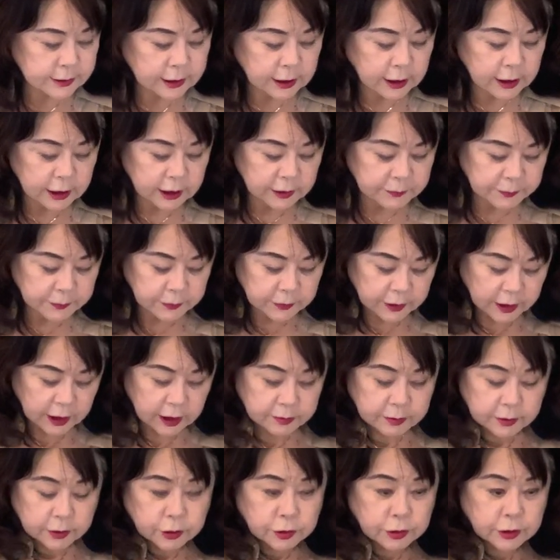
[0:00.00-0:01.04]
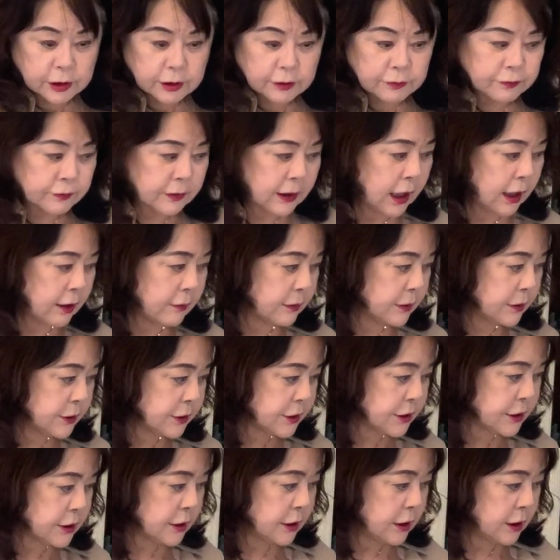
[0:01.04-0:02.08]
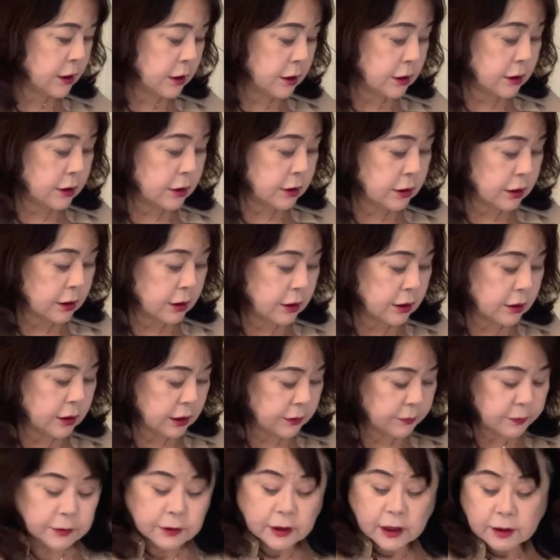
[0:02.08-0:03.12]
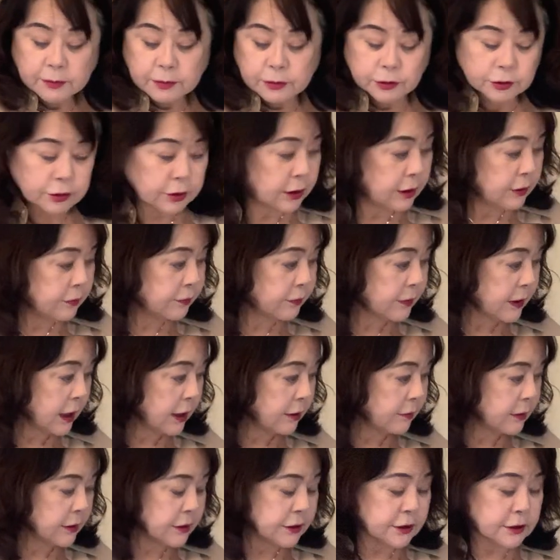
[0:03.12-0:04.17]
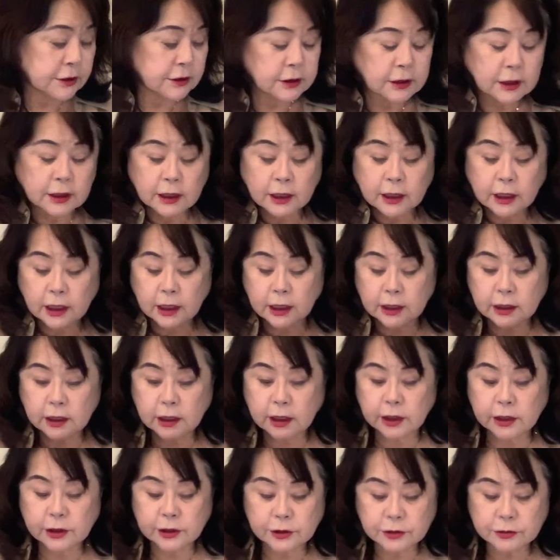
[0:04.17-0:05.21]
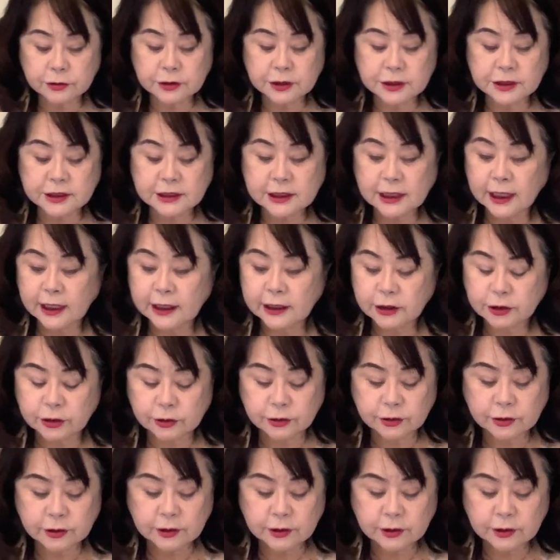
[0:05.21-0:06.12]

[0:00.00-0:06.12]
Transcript: if you have three flowers, if you have three flowers and you decide